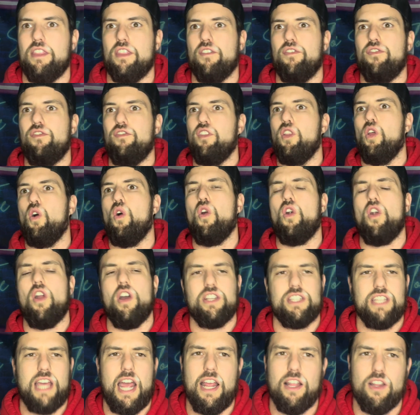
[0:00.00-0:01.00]
The floor on
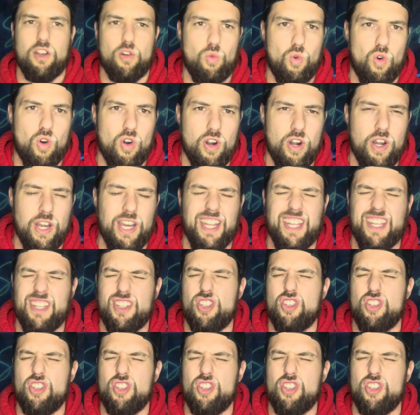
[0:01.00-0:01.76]
Tyler Warren is